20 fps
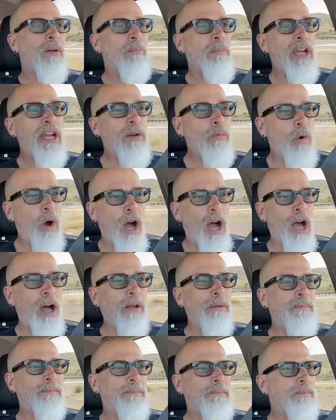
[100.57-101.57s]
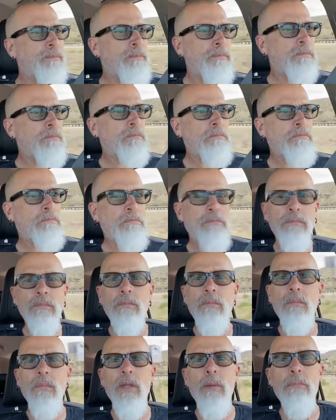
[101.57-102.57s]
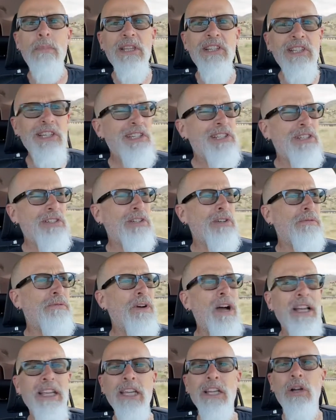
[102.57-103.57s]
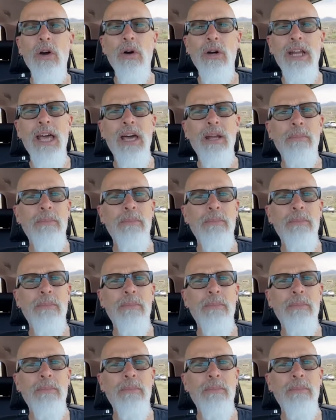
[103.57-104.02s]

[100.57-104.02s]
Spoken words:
Meanwhile, businesses are fucking going out of